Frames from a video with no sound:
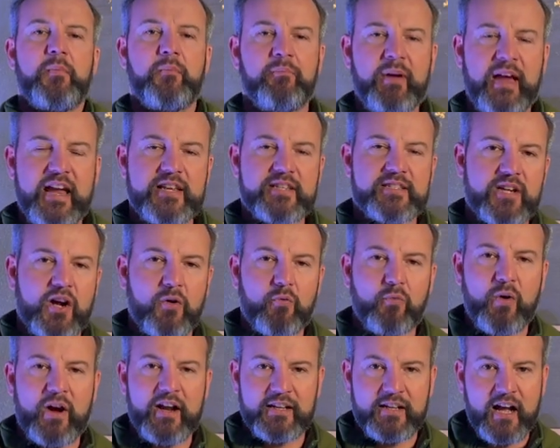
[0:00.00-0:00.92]
based on
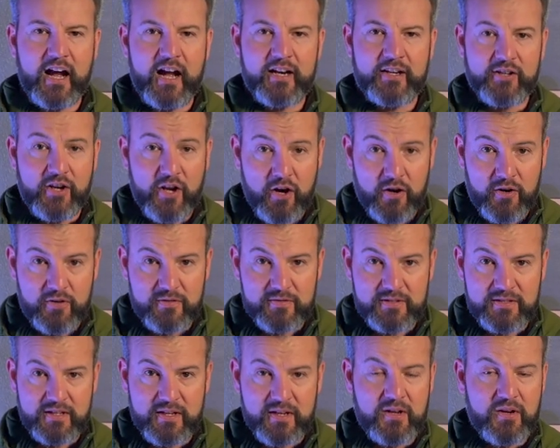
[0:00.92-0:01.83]
what God
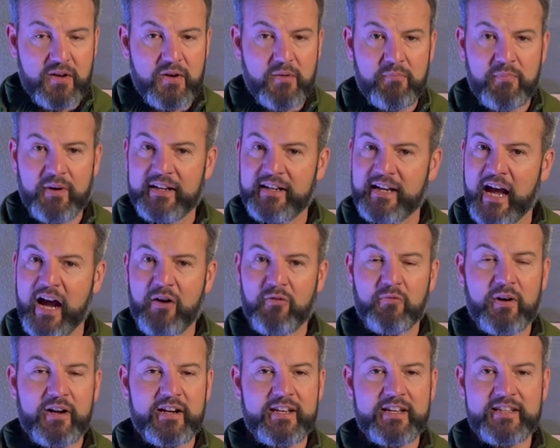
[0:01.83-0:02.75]
knows, but not
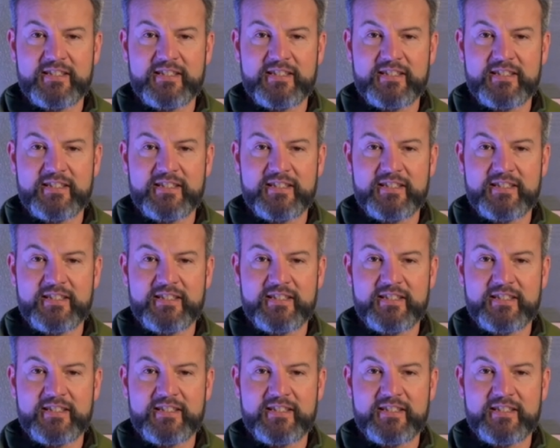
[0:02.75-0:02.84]
what he